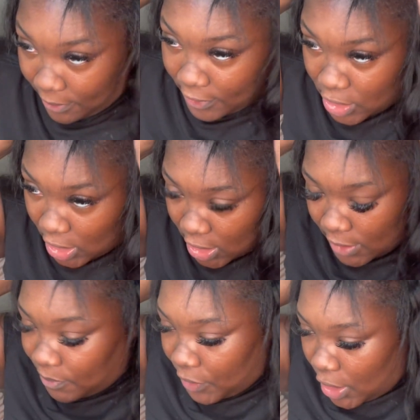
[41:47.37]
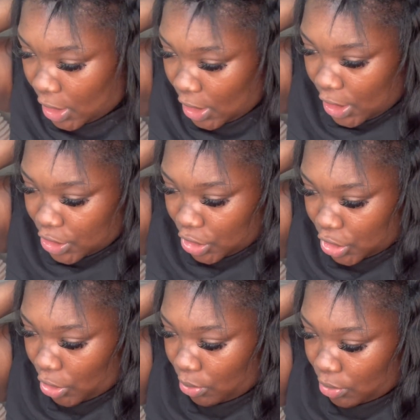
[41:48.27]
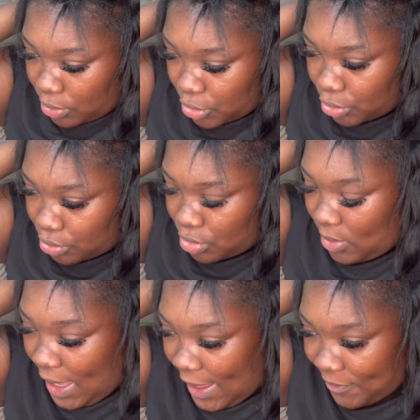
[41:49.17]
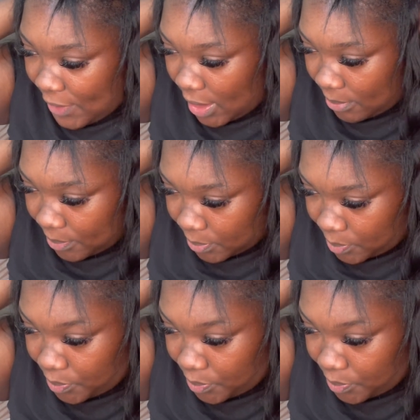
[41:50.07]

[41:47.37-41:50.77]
of each other. It's just so crucial to have them